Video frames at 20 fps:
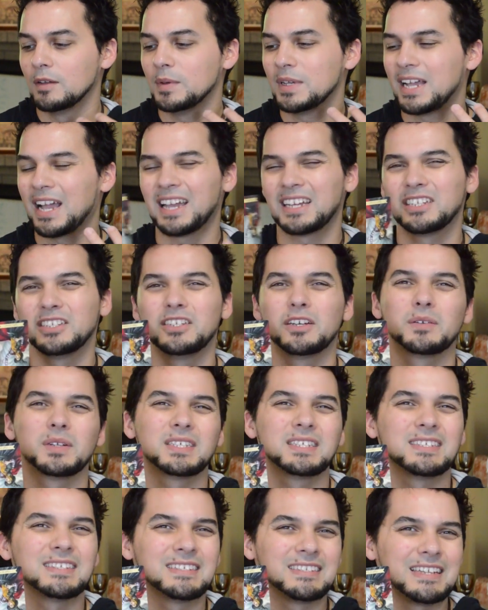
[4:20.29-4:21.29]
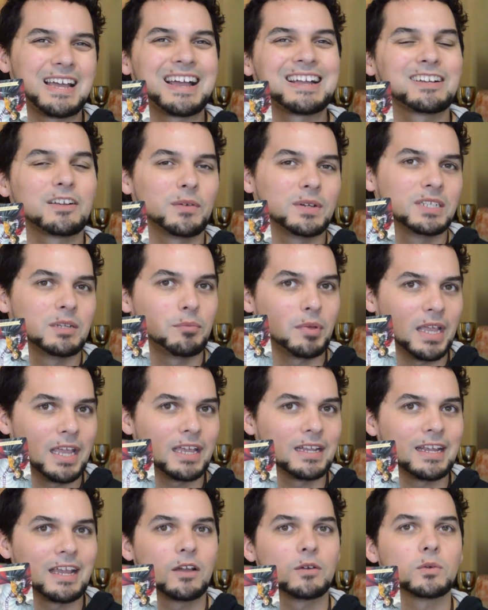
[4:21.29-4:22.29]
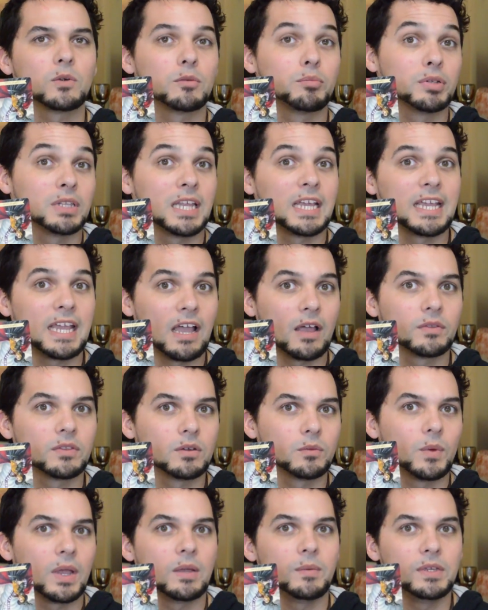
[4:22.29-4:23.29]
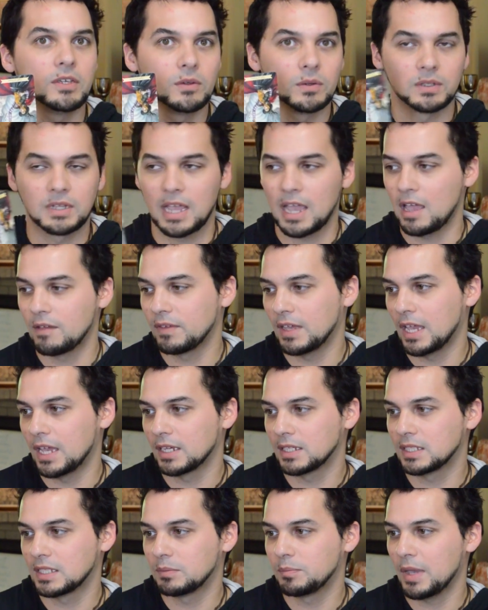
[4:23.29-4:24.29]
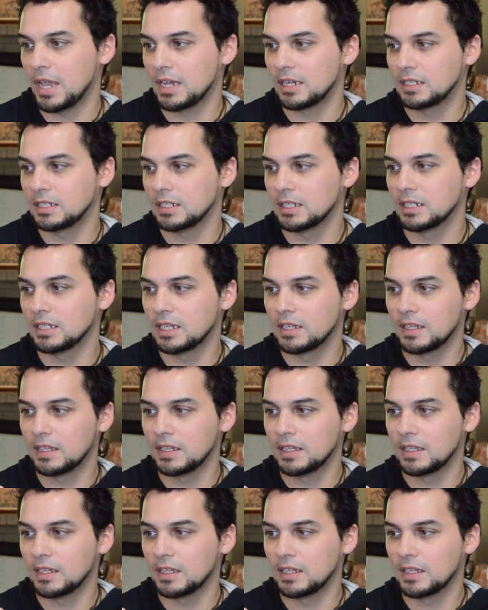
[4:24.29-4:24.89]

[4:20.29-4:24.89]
kind of notice it's not going to pan out or play out the way we could have expected.